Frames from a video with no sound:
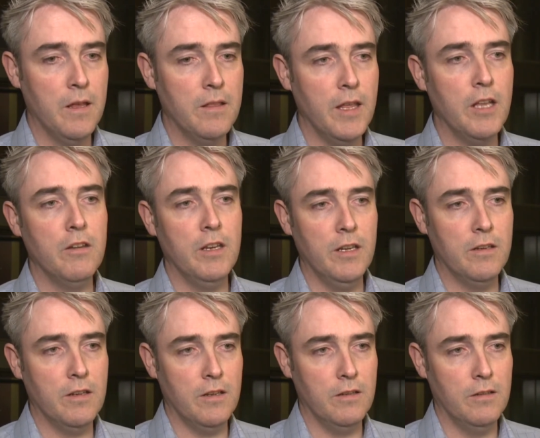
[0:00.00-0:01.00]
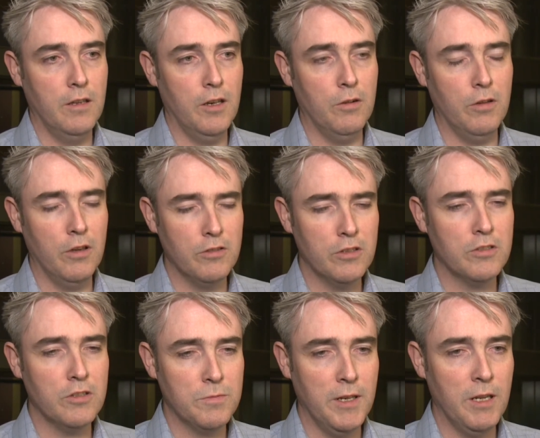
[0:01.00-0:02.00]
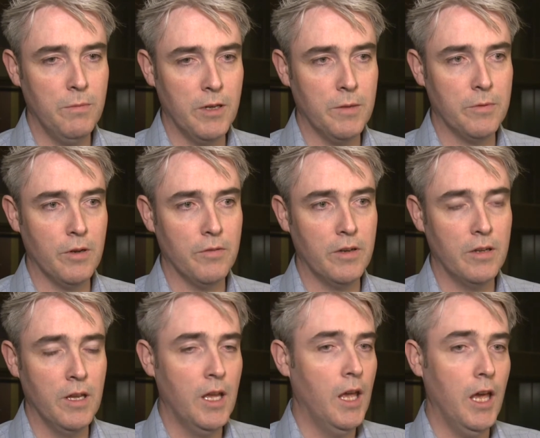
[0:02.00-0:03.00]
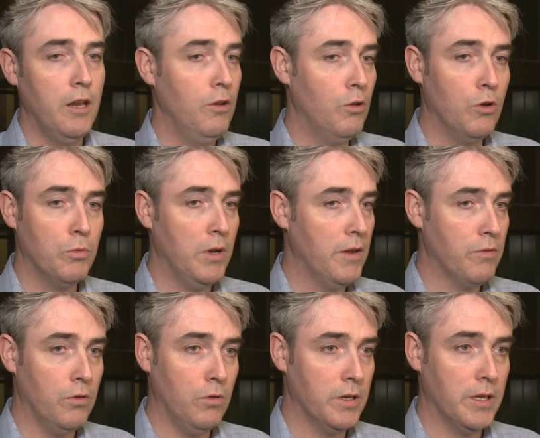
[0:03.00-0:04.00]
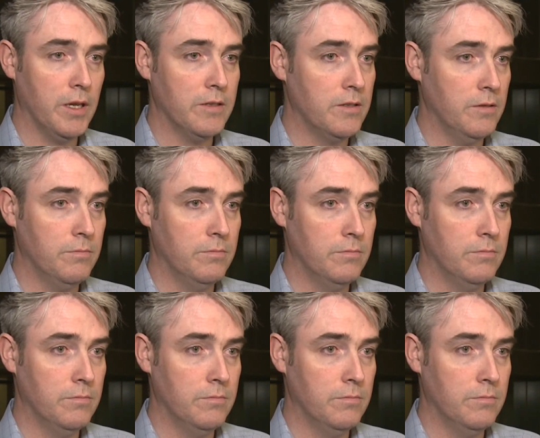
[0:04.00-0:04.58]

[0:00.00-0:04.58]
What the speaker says: then you need to, just be a little bit observant, and no one will ever hold it against you.